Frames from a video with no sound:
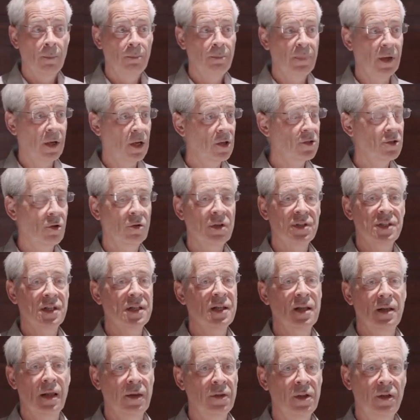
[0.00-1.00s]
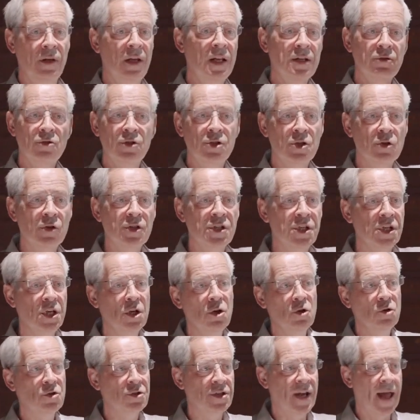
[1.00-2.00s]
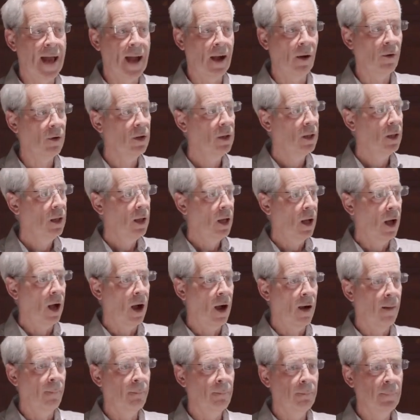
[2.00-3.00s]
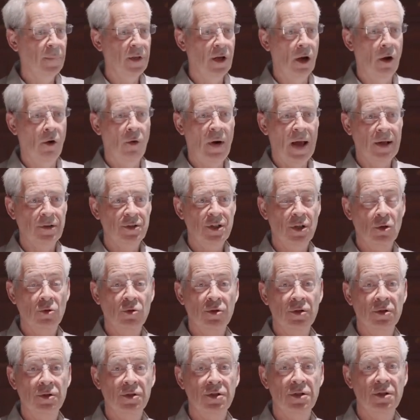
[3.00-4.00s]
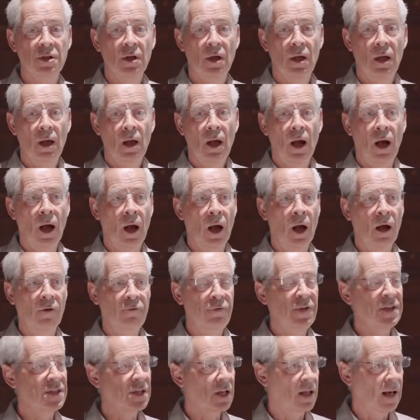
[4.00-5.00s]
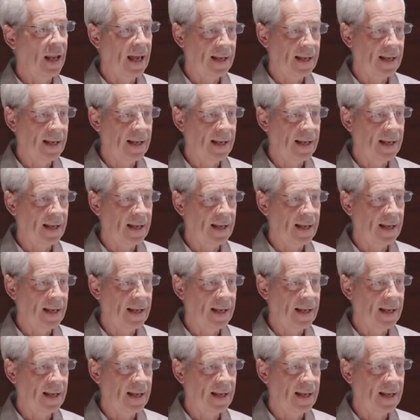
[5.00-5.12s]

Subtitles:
because honestly, the literature is huge now, around children's physical